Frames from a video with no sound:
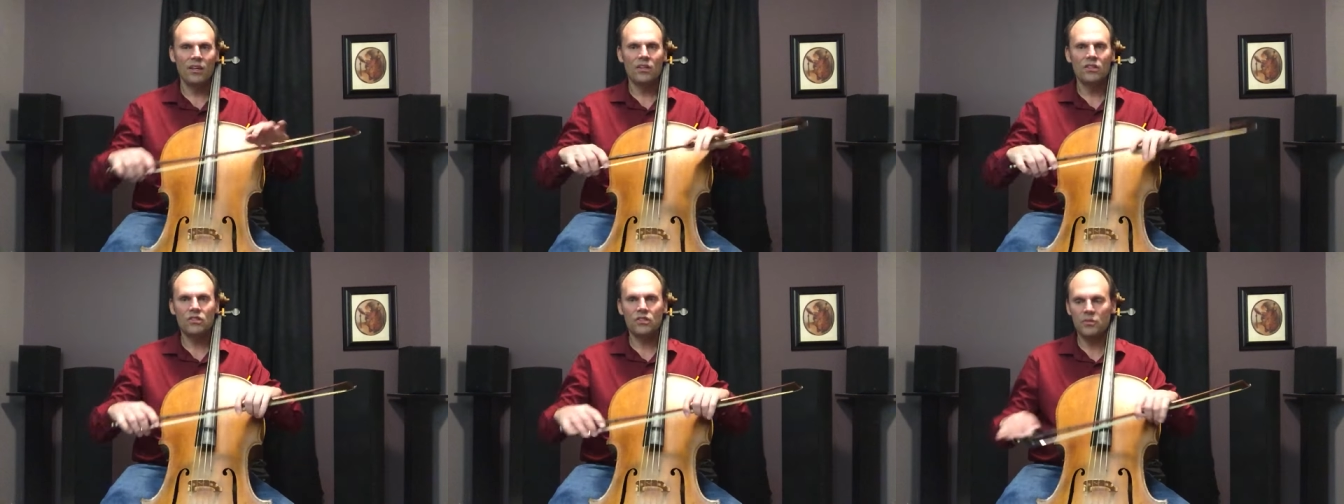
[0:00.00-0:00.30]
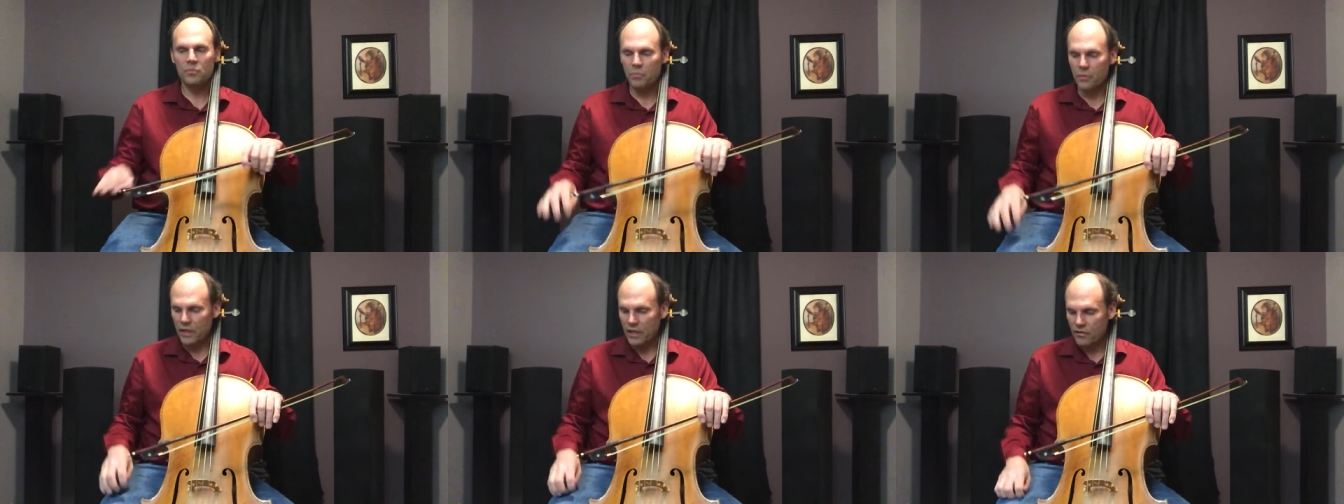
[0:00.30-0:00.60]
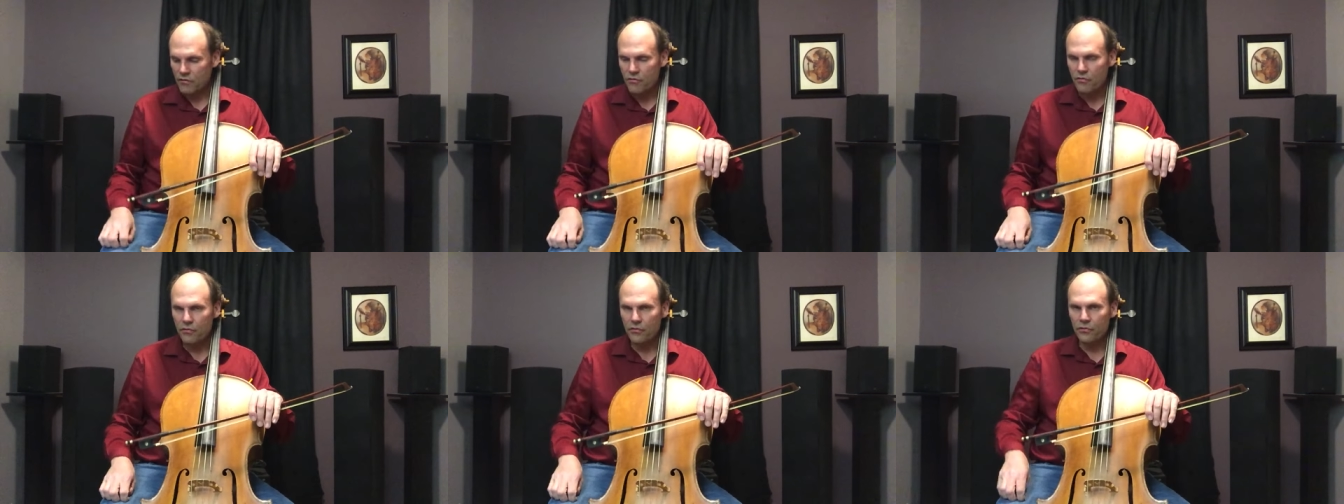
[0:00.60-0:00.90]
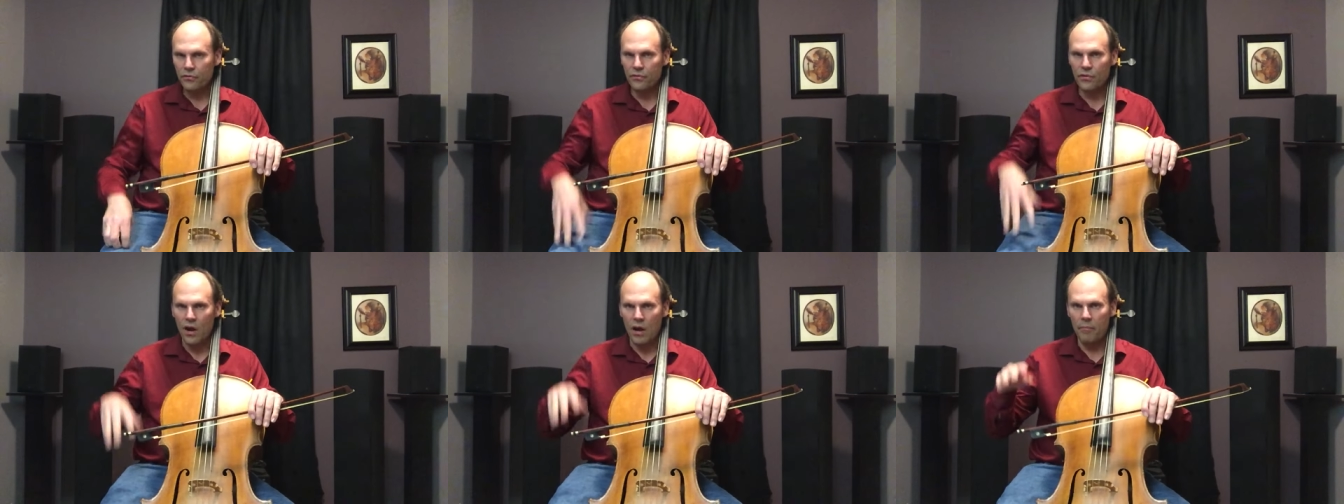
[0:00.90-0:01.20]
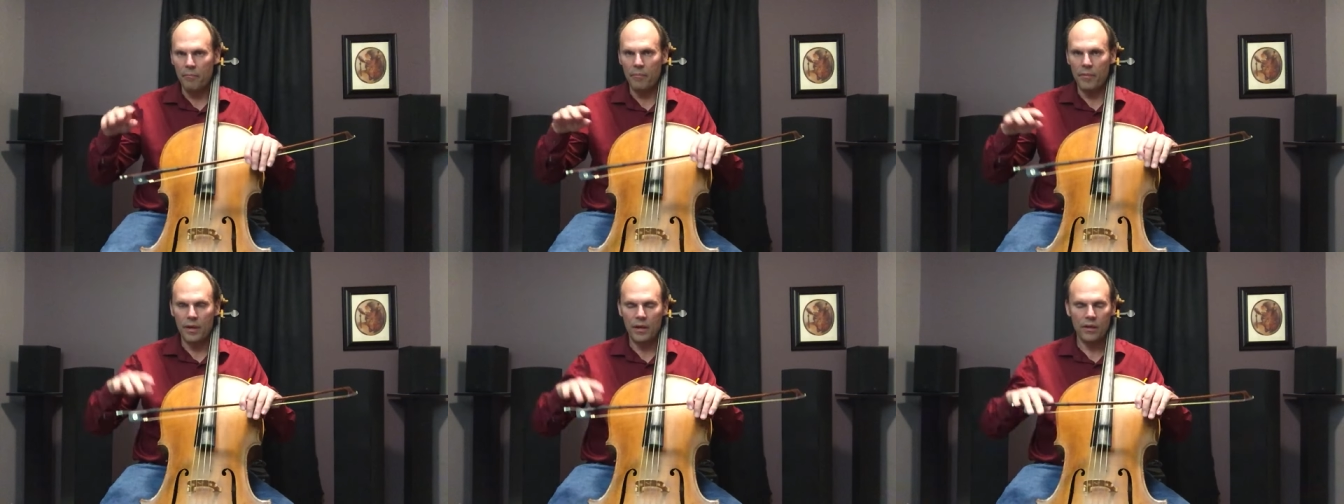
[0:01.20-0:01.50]
Spring
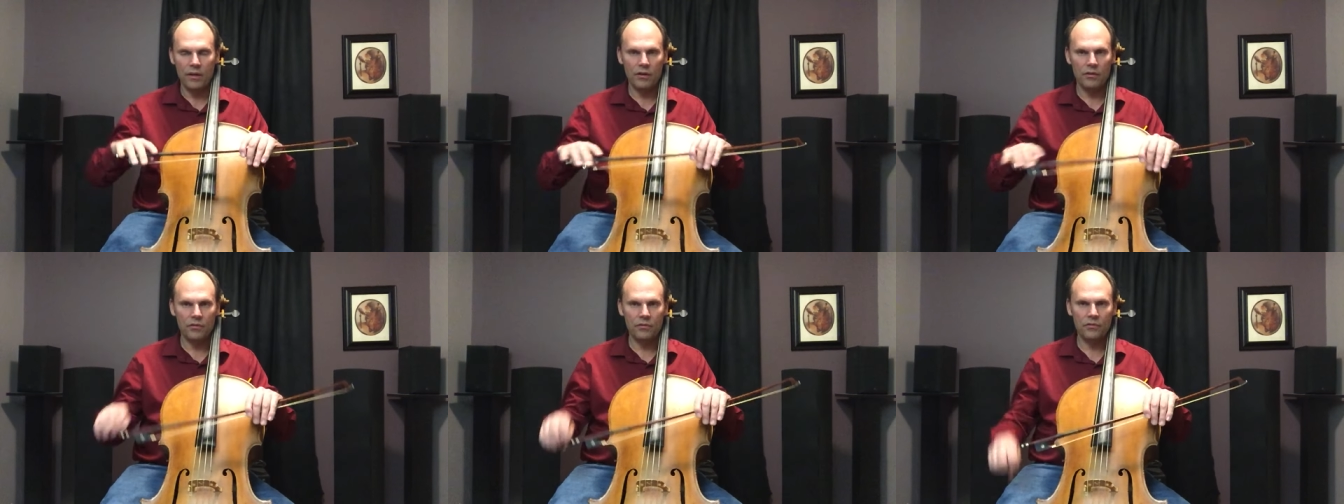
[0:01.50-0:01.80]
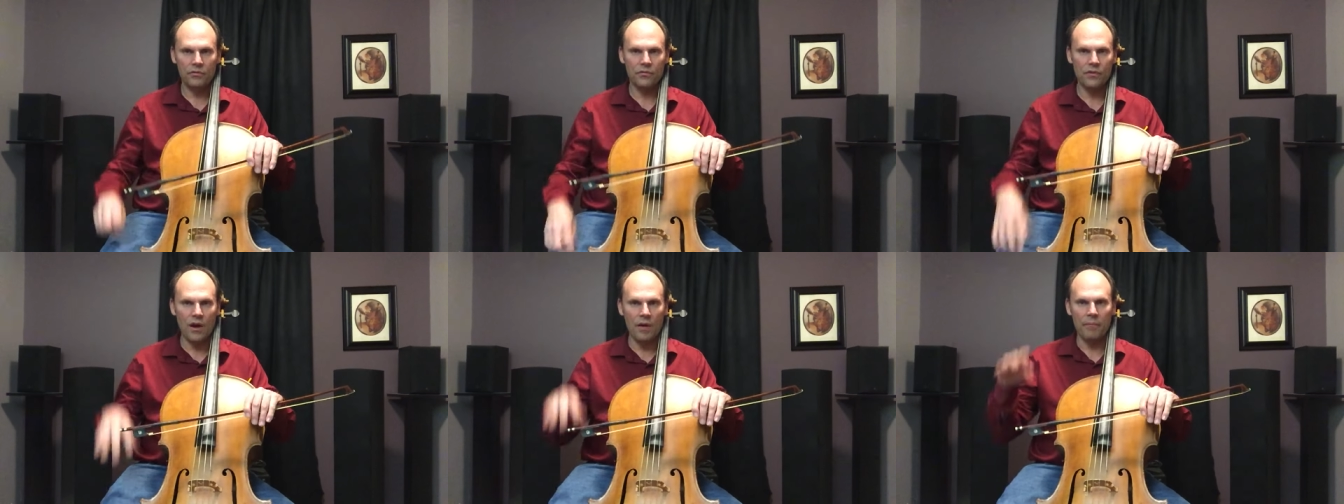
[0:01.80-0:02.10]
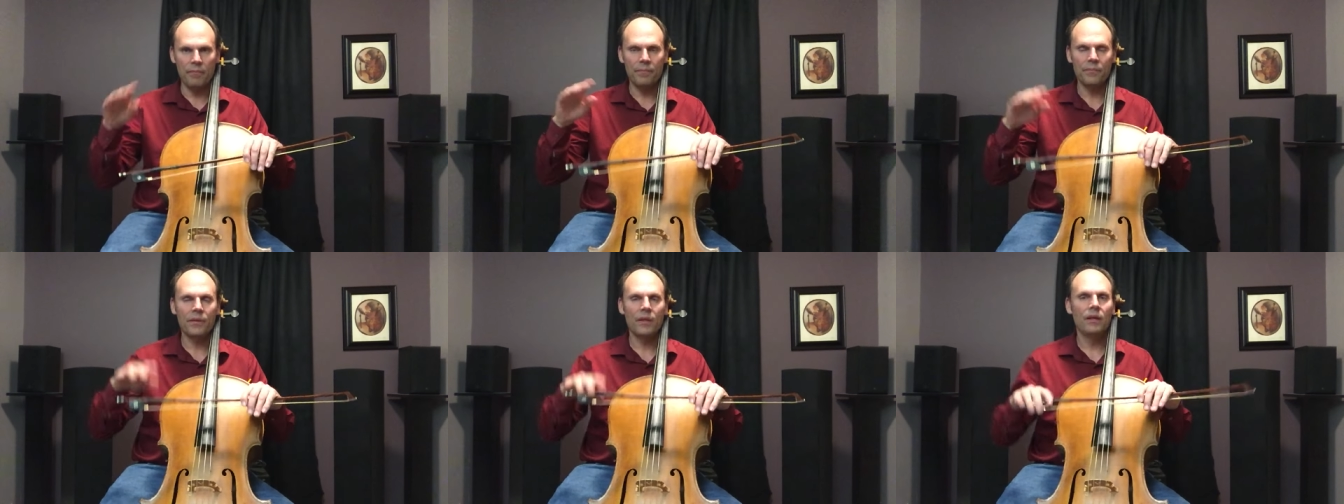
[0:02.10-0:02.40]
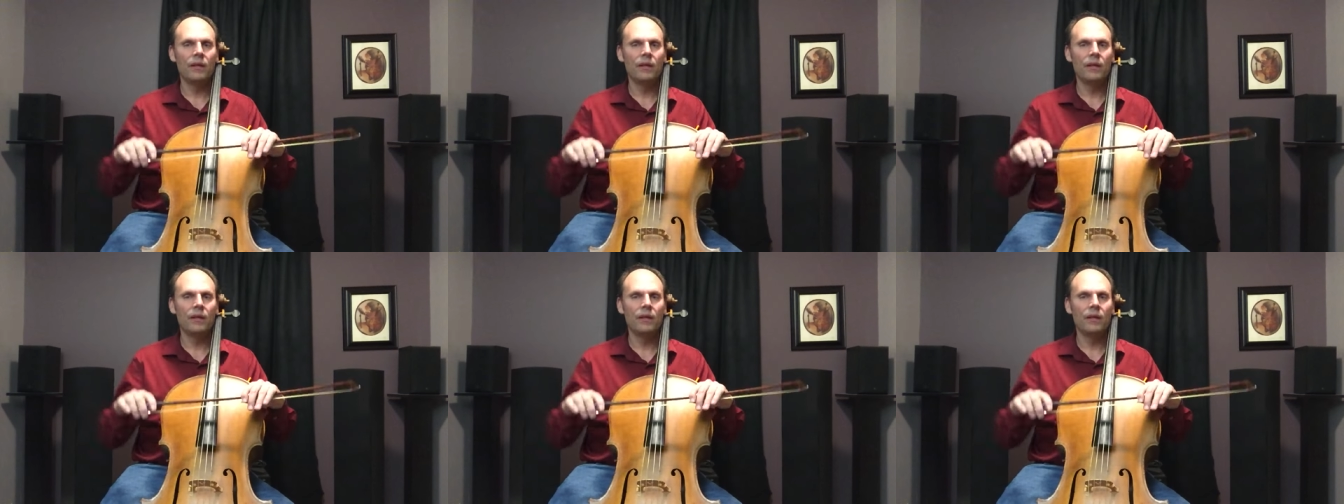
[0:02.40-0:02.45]
from. From.